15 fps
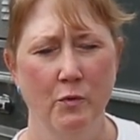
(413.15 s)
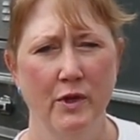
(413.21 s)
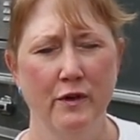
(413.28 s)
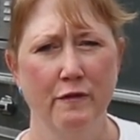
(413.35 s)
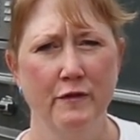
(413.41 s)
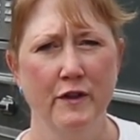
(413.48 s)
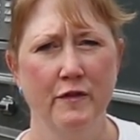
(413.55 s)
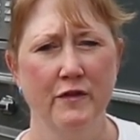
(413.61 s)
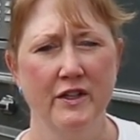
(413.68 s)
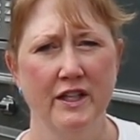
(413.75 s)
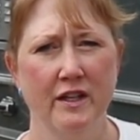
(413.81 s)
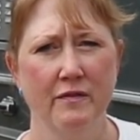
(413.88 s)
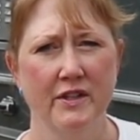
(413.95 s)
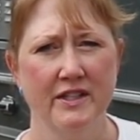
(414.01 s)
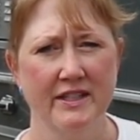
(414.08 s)
One of
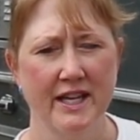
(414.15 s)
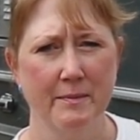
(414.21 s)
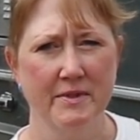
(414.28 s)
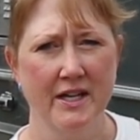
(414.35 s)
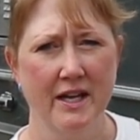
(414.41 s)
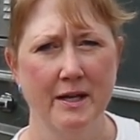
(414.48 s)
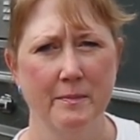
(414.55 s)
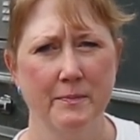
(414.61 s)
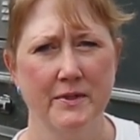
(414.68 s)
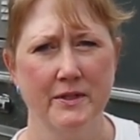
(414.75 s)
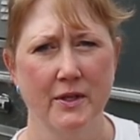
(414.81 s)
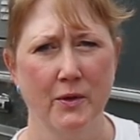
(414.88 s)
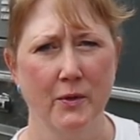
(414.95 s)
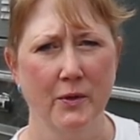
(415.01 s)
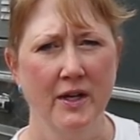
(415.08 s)
50 of the same type.
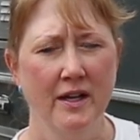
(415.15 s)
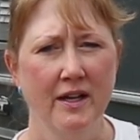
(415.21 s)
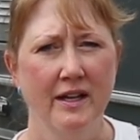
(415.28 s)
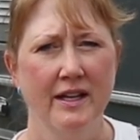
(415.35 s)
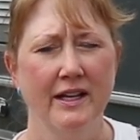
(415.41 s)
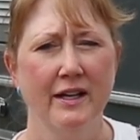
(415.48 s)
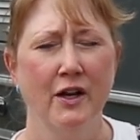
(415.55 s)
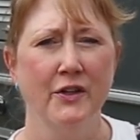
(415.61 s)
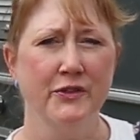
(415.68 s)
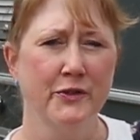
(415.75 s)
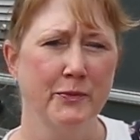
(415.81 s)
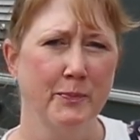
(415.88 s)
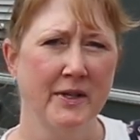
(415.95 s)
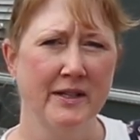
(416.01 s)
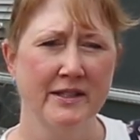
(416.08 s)
So, and it
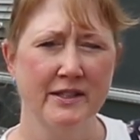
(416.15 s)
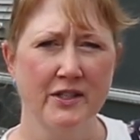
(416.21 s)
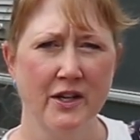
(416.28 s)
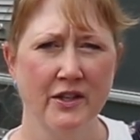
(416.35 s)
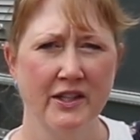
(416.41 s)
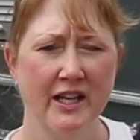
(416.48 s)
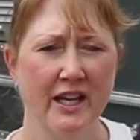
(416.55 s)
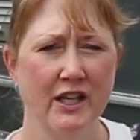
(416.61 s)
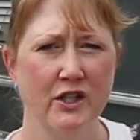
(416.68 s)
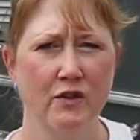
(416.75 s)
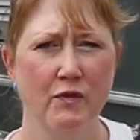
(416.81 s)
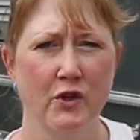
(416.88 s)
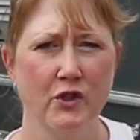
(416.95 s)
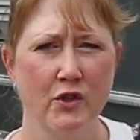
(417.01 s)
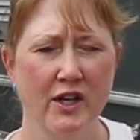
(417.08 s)
also depends on the age
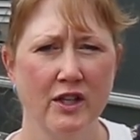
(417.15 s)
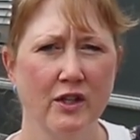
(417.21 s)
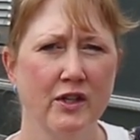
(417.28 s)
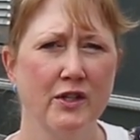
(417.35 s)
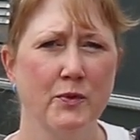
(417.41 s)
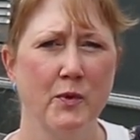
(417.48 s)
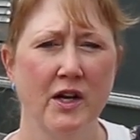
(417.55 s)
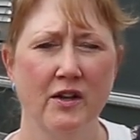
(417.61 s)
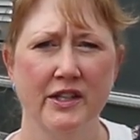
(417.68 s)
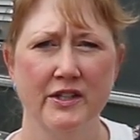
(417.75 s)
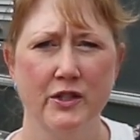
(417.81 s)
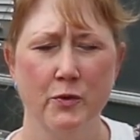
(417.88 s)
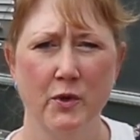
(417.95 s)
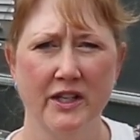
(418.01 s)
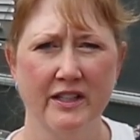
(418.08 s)
of your trailer as well
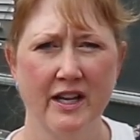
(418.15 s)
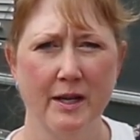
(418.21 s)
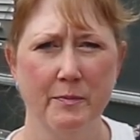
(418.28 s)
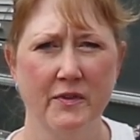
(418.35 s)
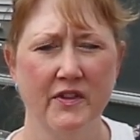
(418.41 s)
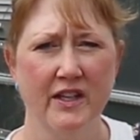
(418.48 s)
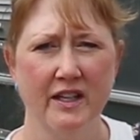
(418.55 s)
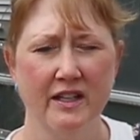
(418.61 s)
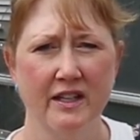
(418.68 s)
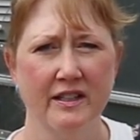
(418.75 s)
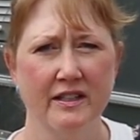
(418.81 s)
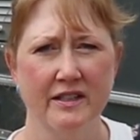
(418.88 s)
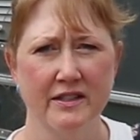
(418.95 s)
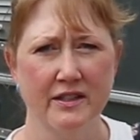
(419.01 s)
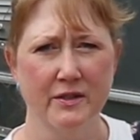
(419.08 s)
as to what type of key
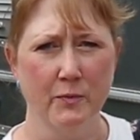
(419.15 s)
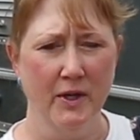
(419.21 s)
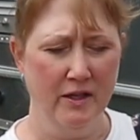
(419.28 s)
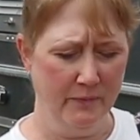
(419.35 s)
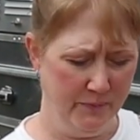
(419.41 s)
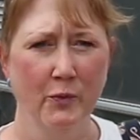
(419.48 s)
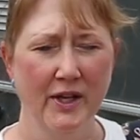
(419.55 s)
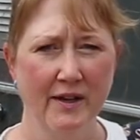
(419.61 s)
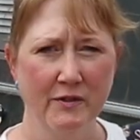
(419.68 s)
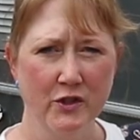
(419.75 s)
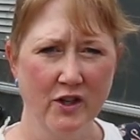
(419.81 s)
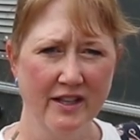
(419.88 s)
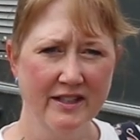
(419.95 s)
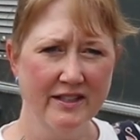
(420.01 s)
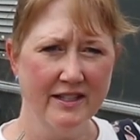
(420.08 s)
it is as well. We haven't
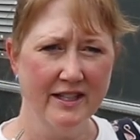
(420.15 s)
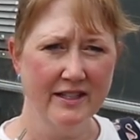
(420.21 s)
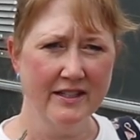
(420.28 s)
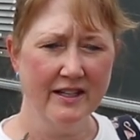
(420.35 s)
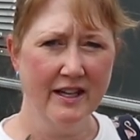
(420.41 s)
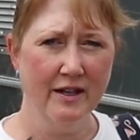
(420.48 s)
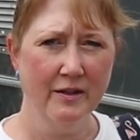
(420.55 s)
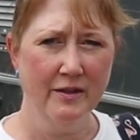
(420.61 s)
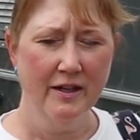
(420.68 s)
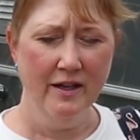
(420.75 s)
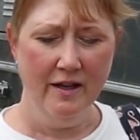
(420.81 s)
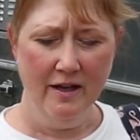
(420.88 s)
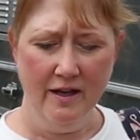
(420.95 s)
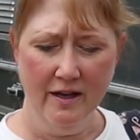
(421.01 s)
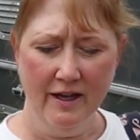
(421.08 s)
tried these keys yet.
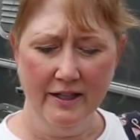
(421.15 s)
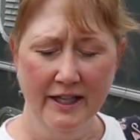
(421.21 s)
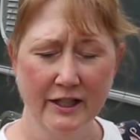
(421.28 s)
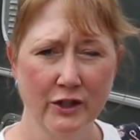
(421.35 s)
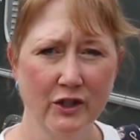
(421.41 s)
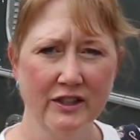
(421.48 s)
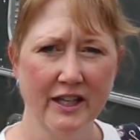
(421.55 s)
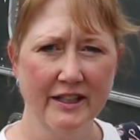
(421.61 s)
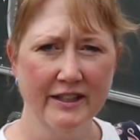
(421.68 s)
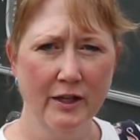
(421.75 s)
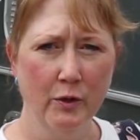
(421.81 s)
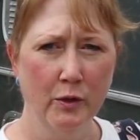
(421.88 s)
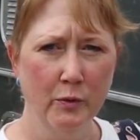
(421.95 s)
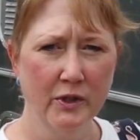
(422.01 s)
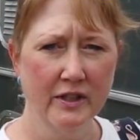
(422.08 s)
They look like
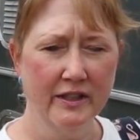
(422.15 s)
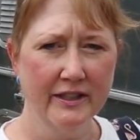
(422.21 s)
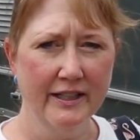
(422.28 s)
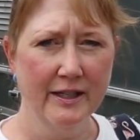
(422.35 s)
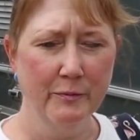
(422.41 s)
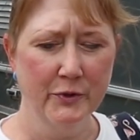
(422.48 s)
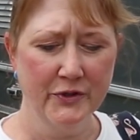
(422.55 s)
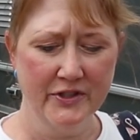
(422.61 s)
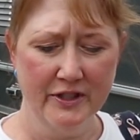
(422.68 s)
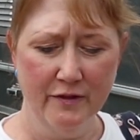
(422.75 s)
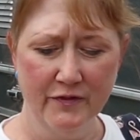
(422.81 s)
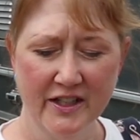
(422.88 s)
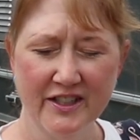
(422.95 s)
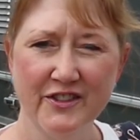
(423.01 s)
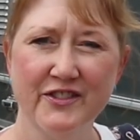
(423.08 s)
they will work and we'll see
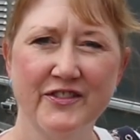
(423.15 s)
if they do.